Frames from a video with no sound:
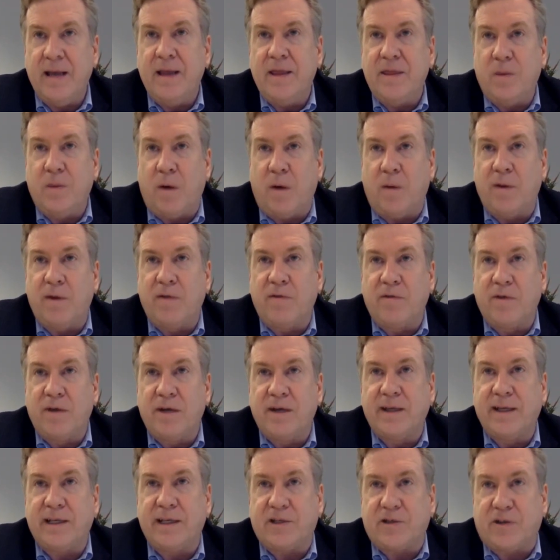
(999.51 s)
What we
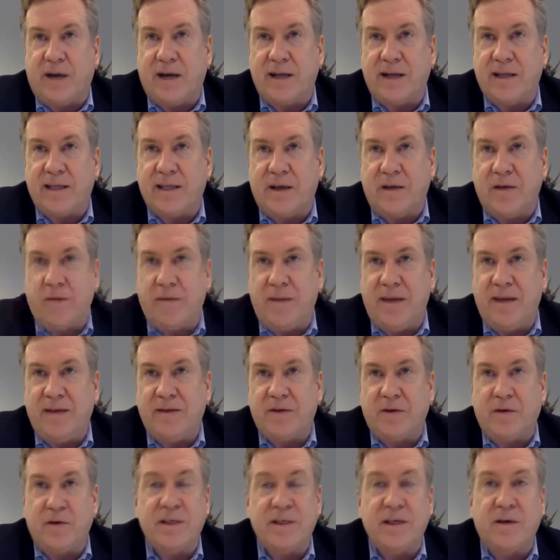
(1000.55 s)
really try to tell the
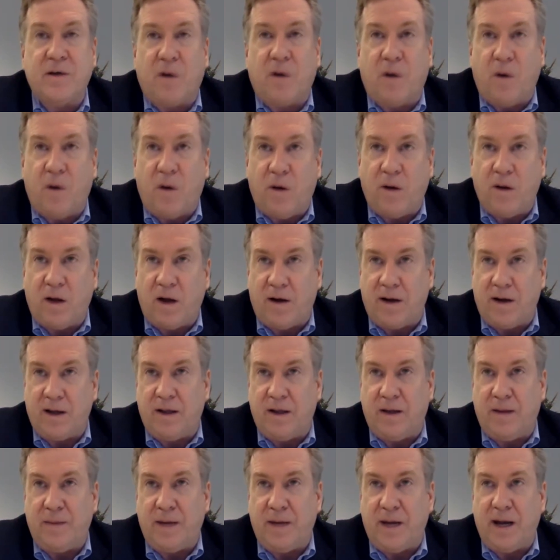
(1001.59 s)
mentors and all our
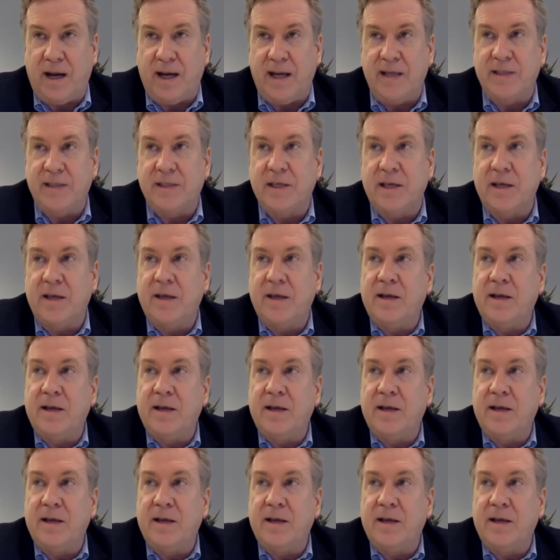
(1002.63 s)
alumni is